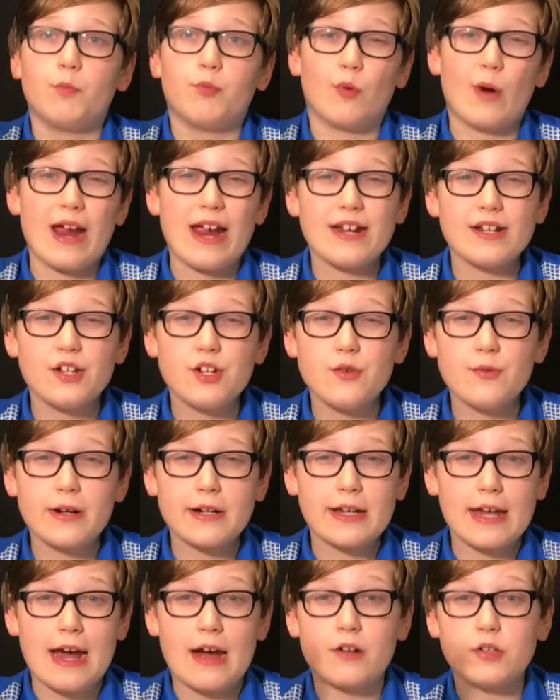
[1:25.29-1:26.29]
Brand new
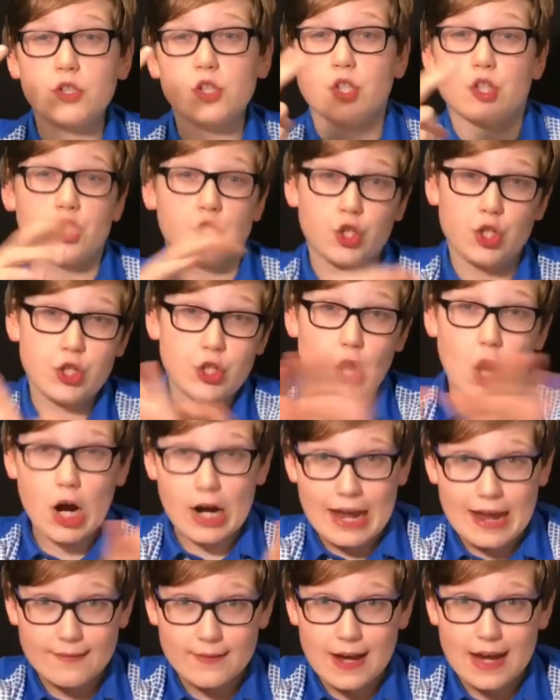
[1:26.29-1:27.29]
accounts should
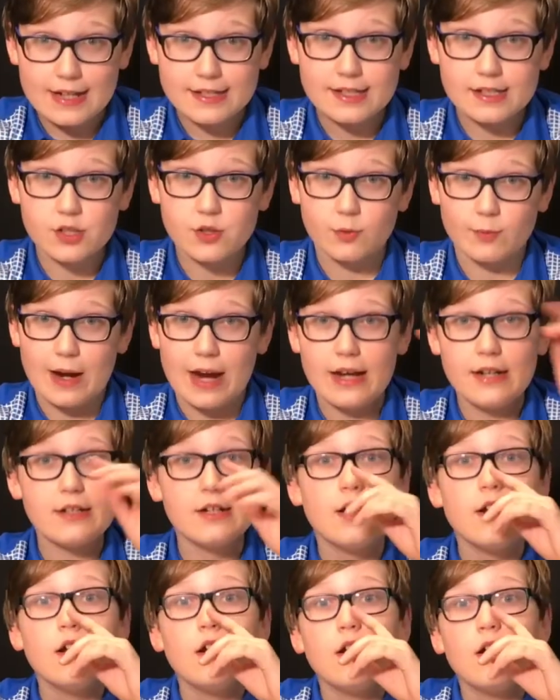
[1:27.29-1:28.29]
not have access to ranked.